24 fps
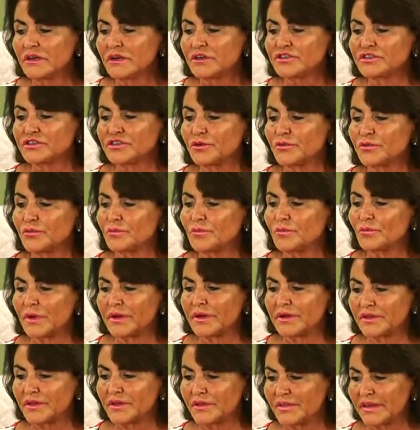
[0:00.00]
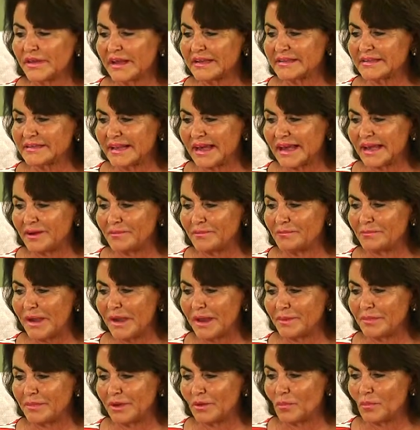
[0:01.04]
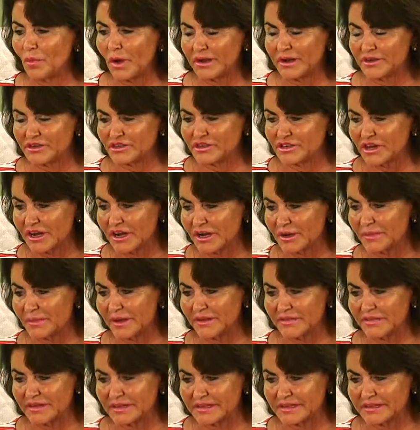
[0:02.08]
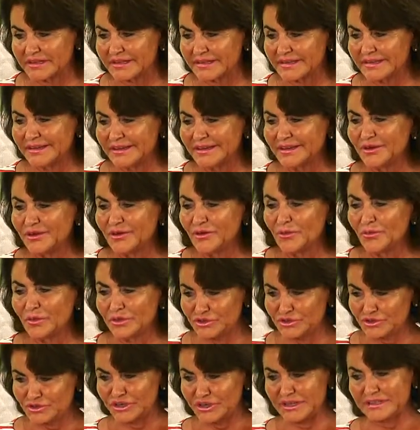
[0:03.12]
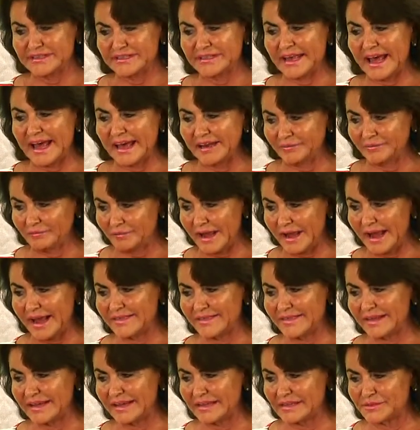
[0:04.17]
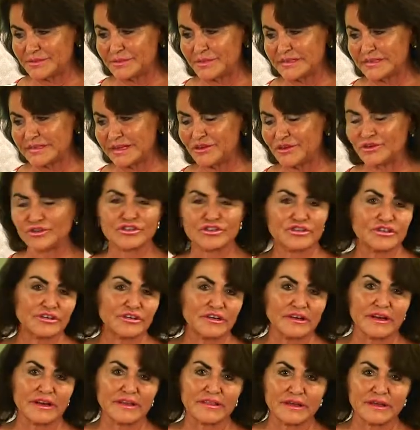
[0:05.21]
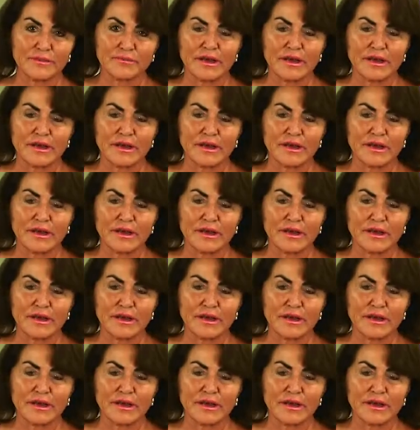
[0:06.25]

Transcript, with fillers: so one of the things that made me want to talk about this was just that I think it's misunderstood. I think